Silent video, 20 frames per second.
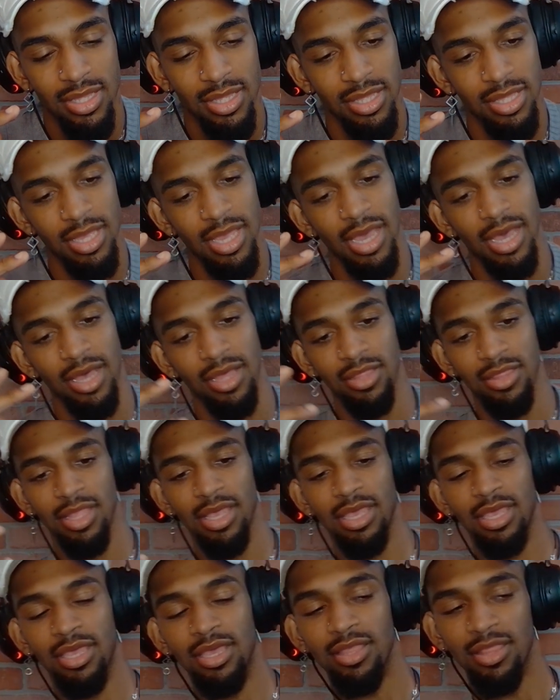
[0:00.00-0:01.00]
yeah,
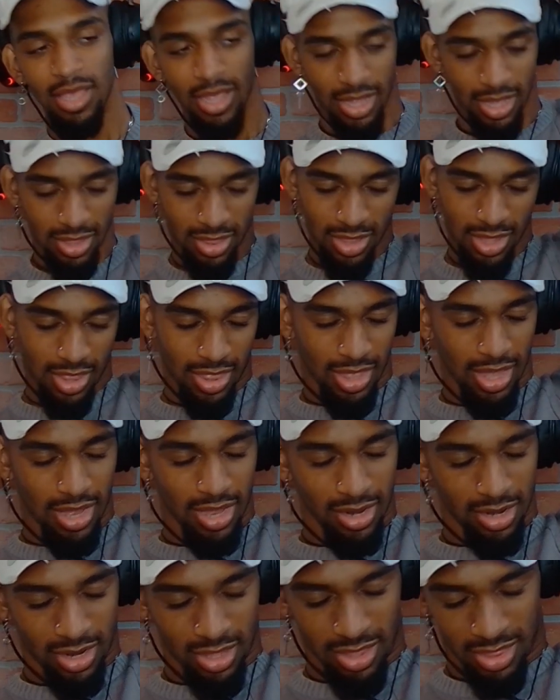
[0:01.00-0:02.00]
like I said, like
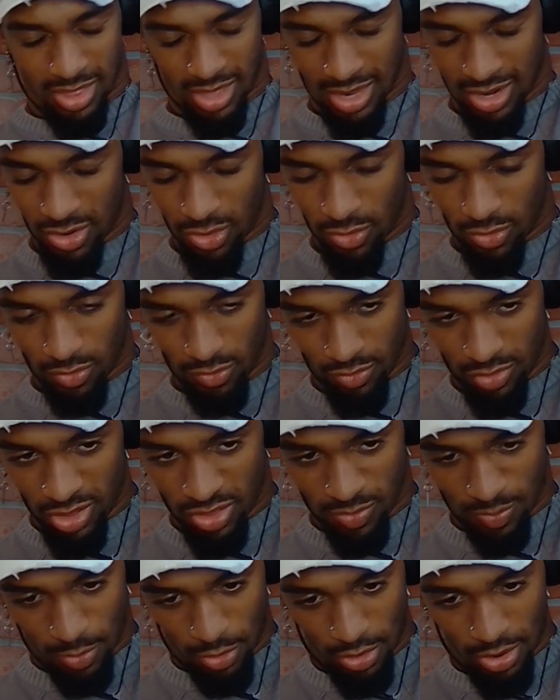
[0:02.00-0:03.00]
Nintendo and
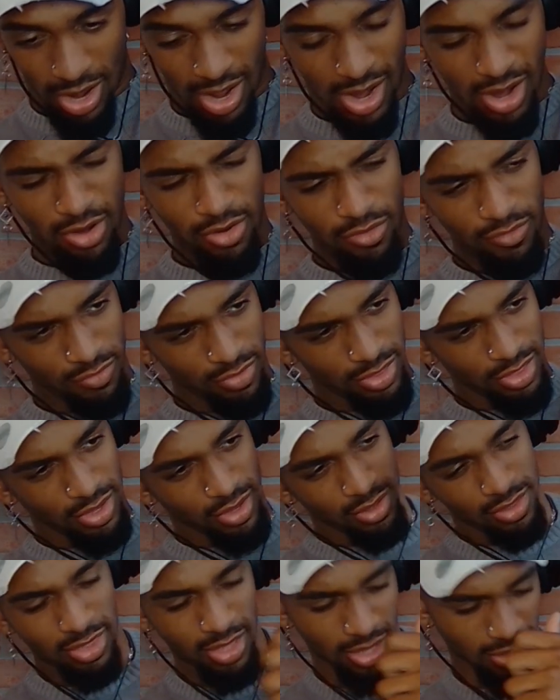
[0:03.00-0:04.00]
Respawn, I heard really
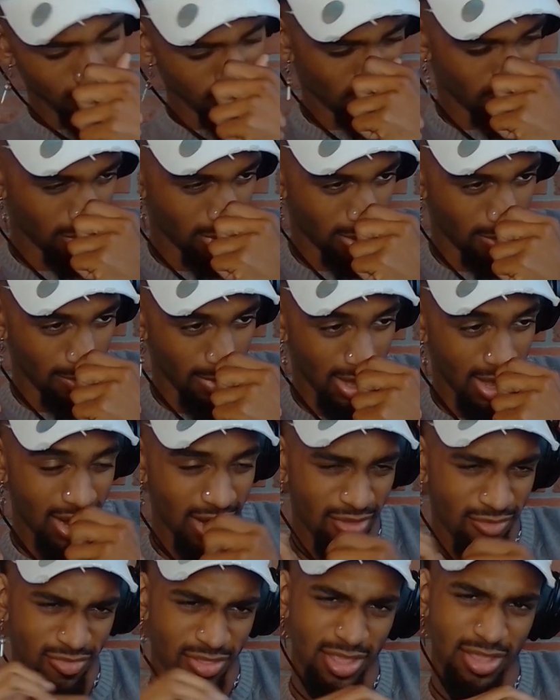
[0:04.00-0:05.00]
good things from them,
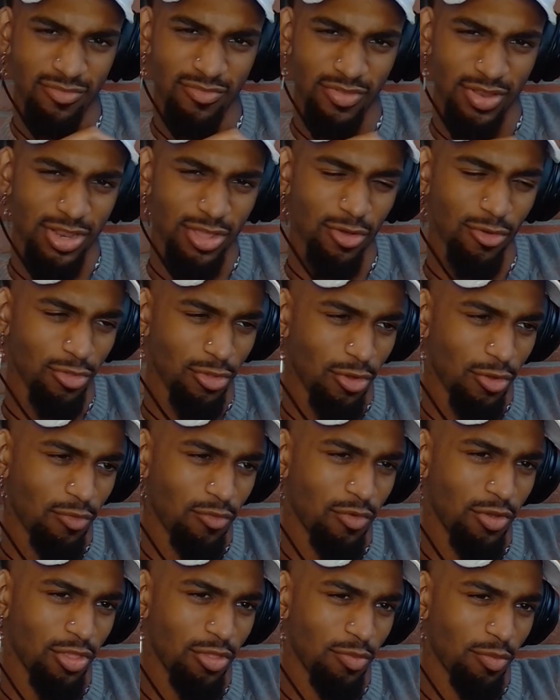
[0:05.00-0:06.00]
and I've seen videos
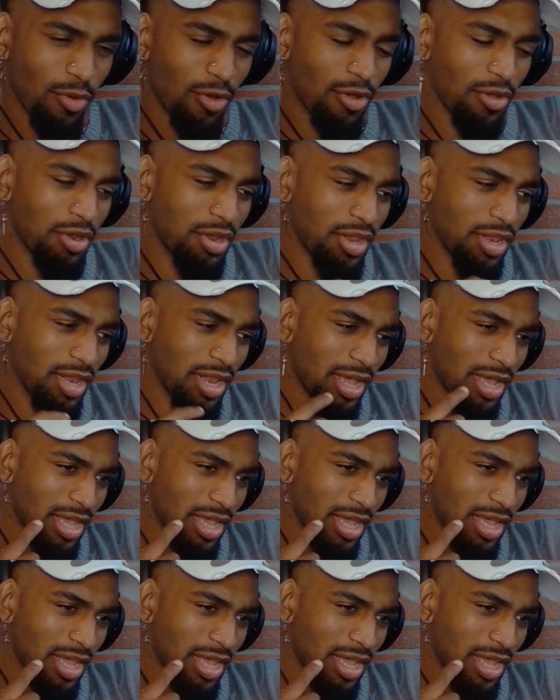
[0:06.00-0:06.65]
on Respawn, and